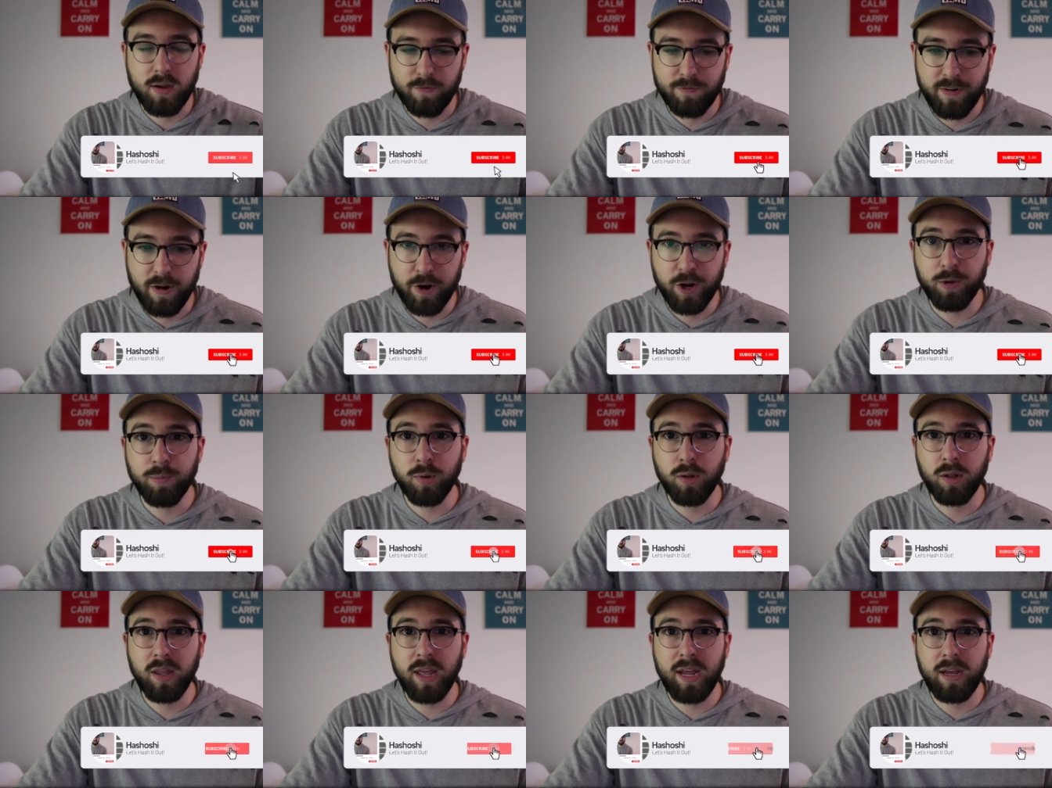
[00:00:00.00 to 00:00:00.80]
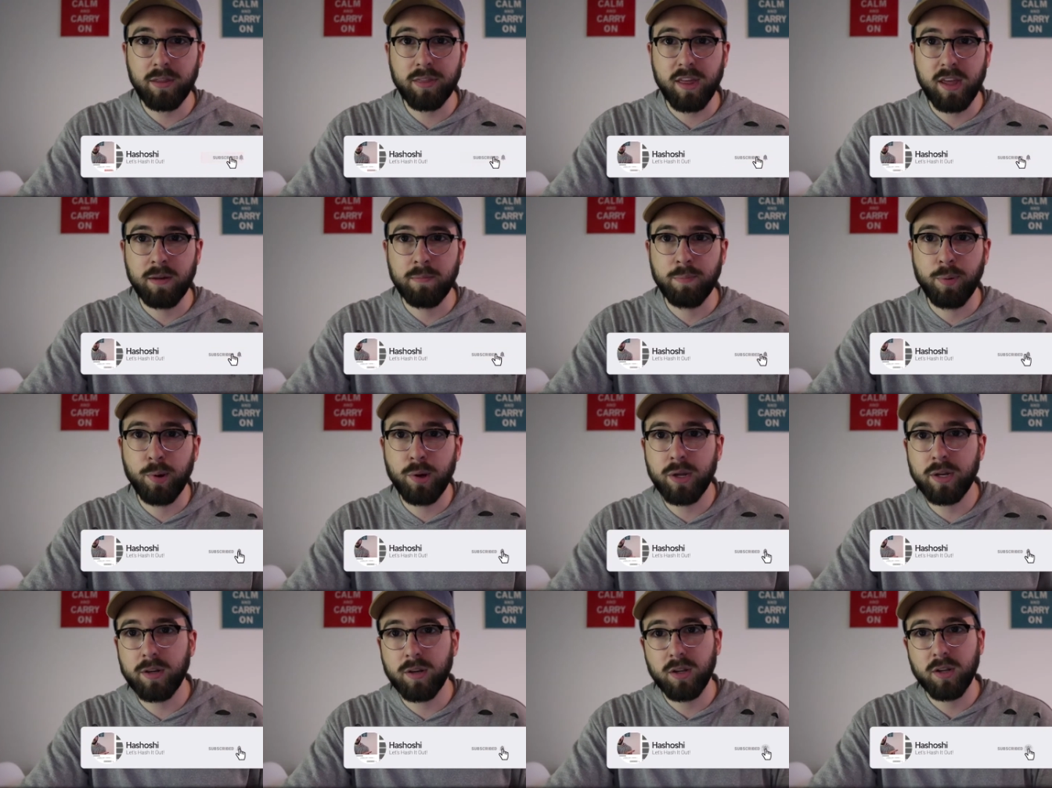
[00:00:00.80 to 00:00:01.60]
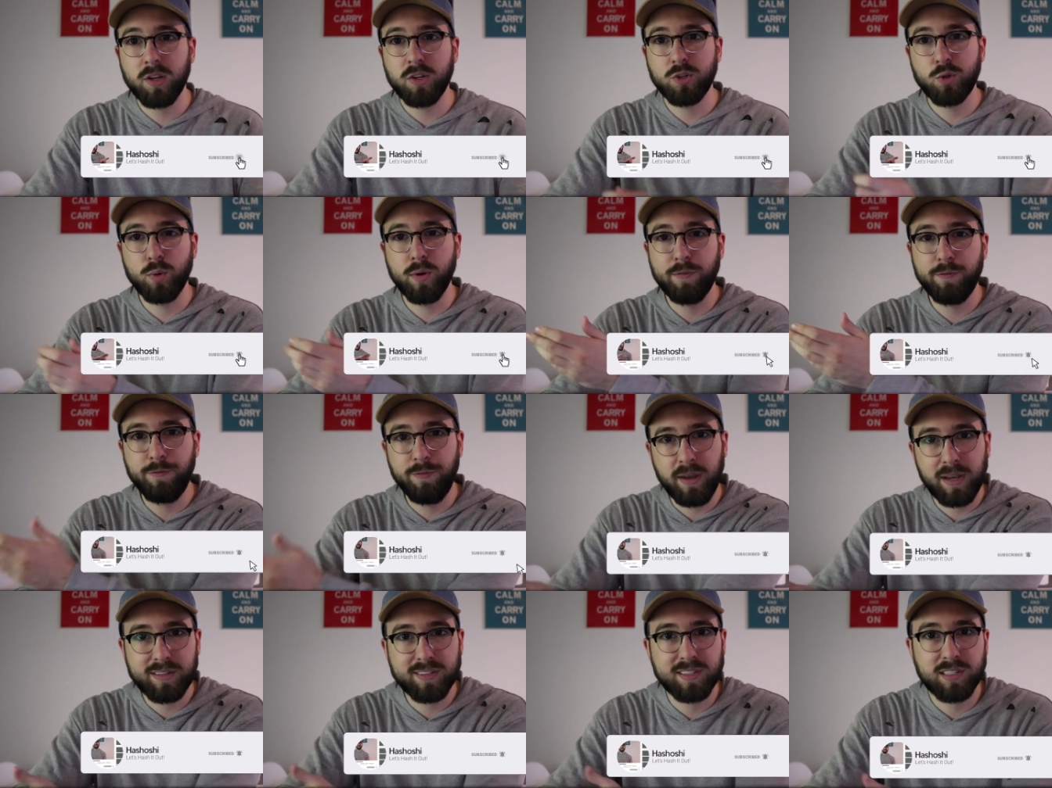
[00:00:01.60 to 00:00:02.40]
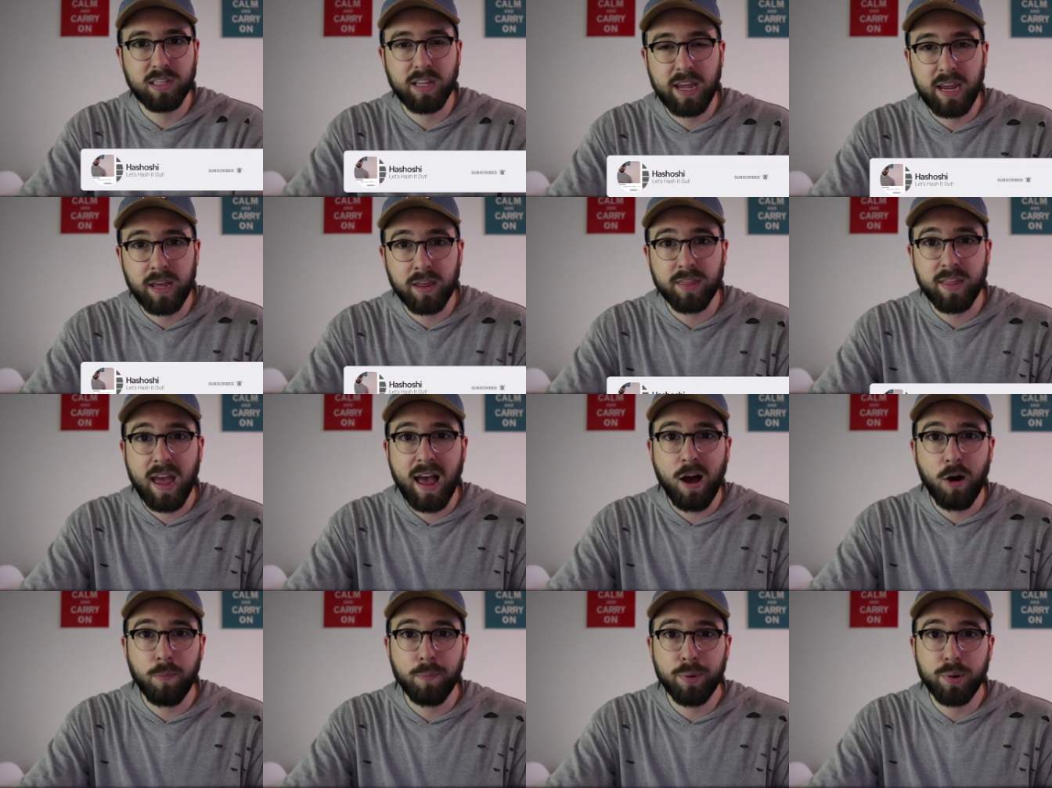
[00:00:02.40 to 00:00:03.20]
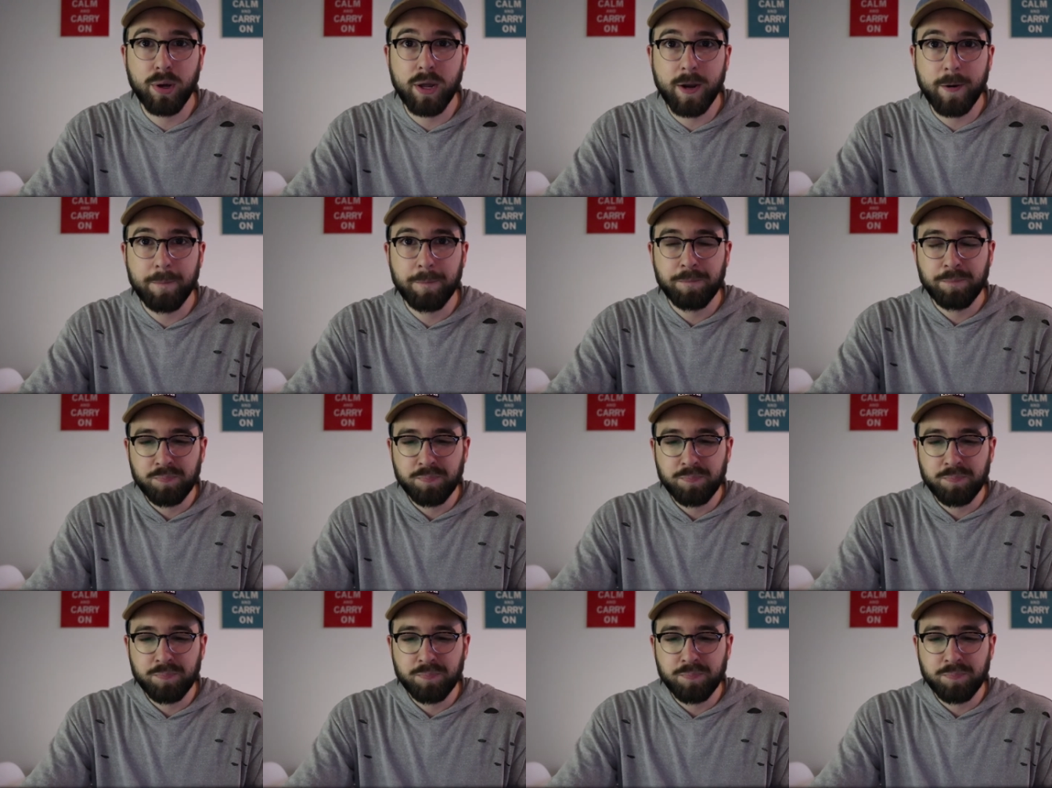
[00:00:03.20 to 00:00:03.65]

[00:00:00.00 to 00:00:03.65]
variable length input to a fixed length output.